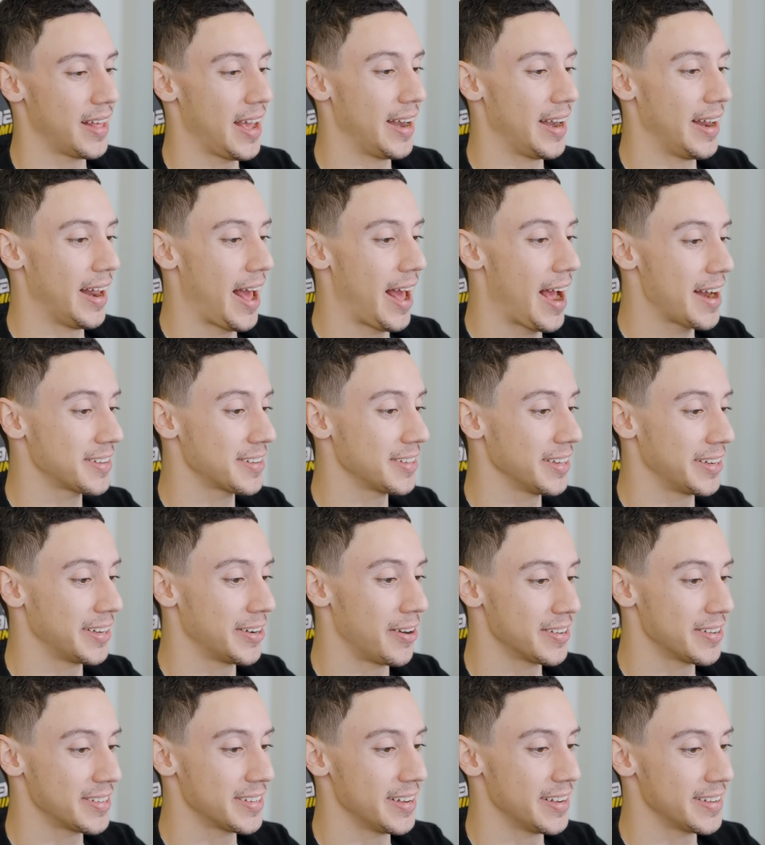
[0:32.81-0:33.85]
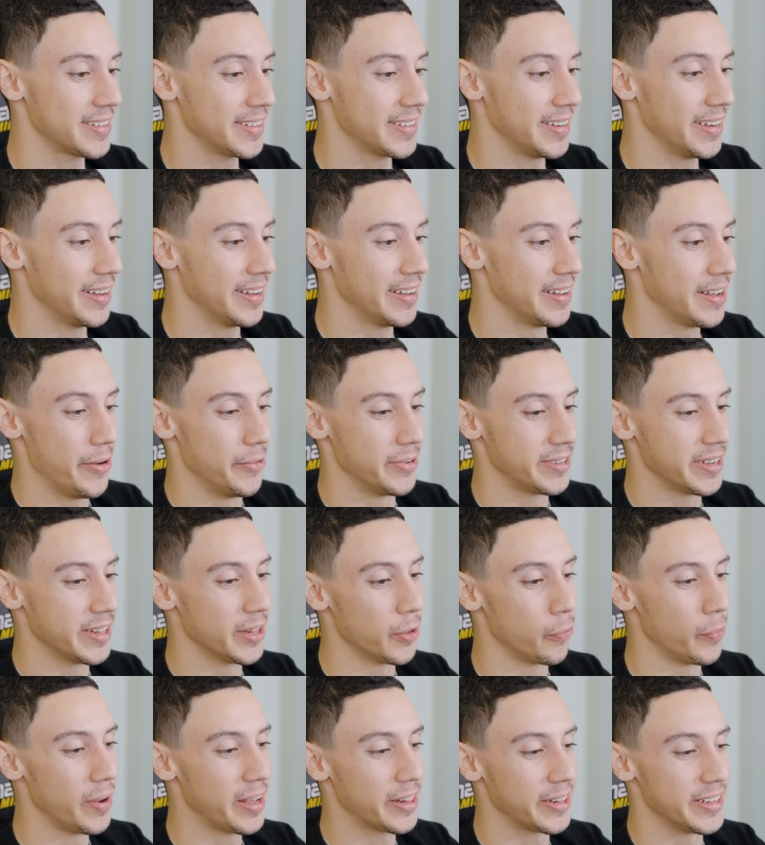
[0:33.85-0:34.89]
And it actually cost us, it was in
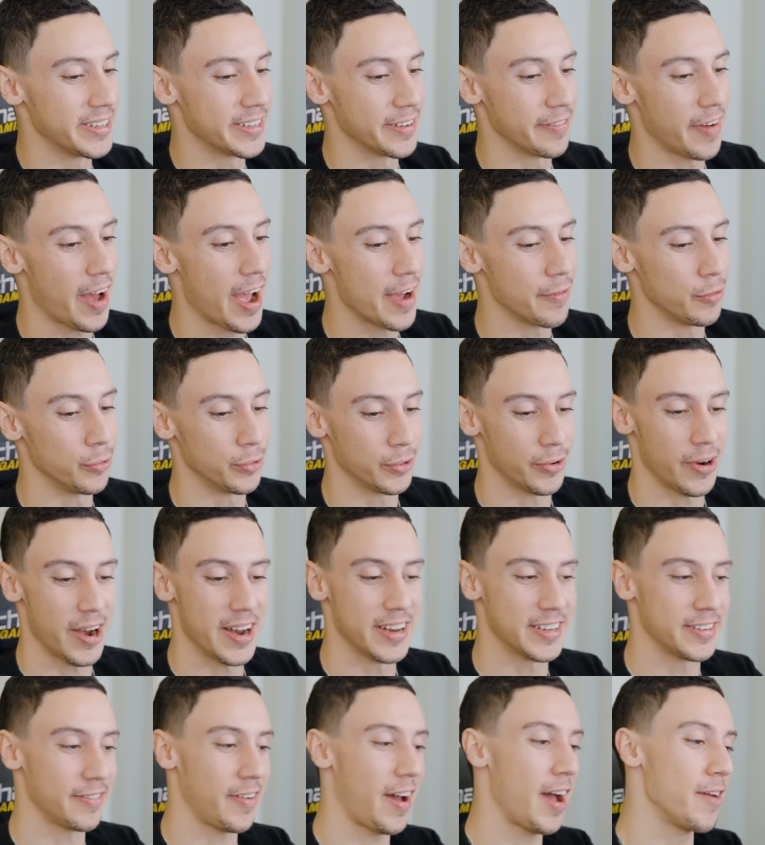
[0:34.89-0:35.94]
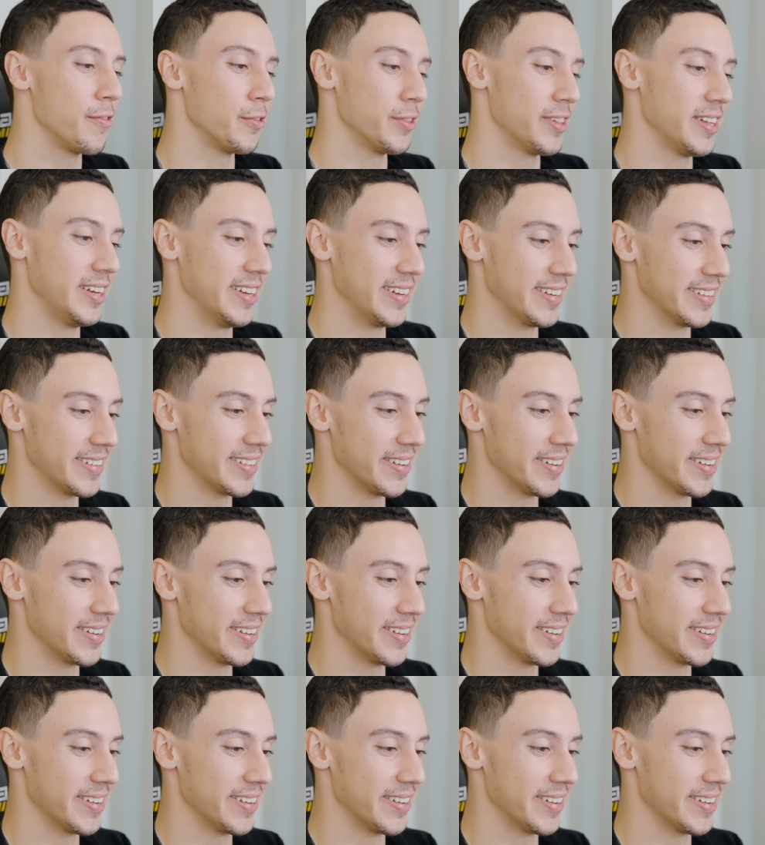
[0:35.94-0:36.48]
the weekly survival, grand survival thing.